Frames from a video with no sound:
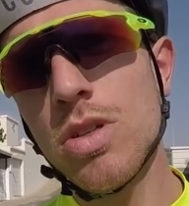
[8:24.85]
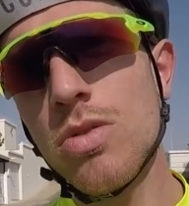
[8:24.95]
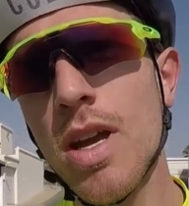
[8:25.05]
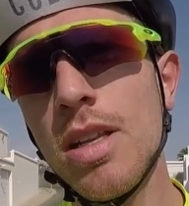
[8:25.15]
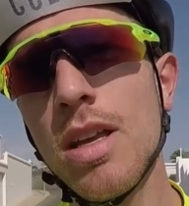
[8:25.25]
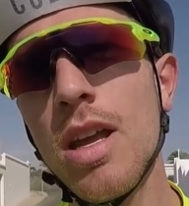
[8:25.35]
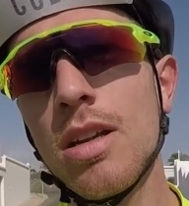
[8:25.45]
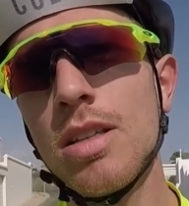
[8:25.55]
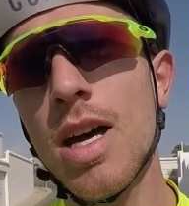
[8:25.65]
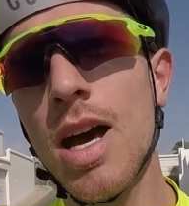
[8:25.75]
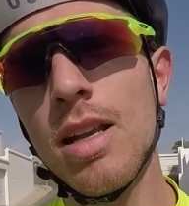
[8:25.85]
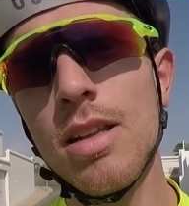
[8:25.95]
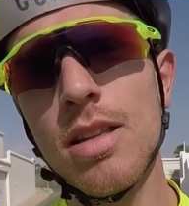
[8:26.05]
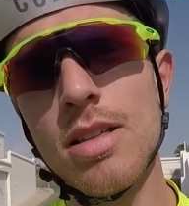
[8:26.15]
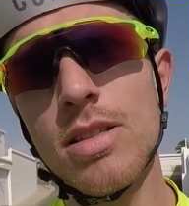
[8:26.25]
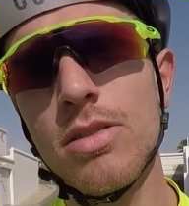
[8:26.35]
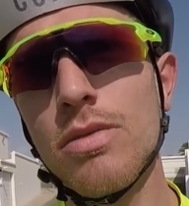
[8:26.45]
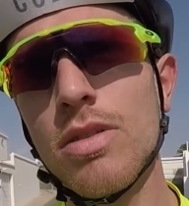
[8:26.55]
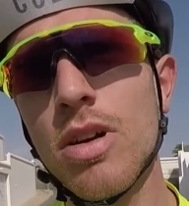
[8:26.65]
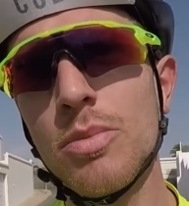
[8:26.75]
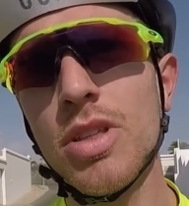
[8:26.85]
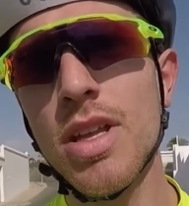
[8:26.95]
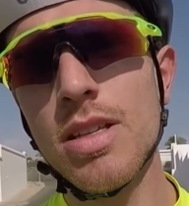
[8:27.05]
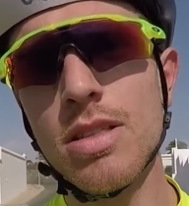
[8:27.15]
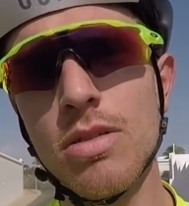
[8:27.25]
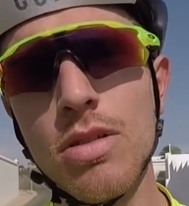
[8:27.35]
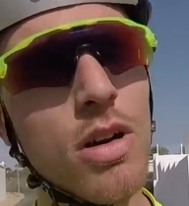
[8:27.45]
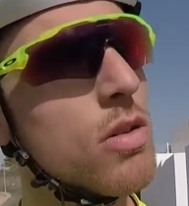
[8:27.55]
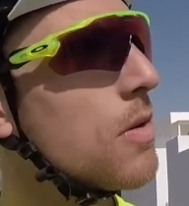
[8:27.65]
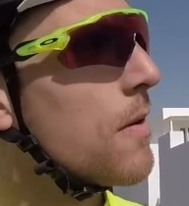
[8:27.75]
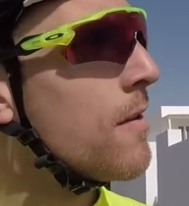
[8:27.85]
training here on the island. I still have a couple days to go.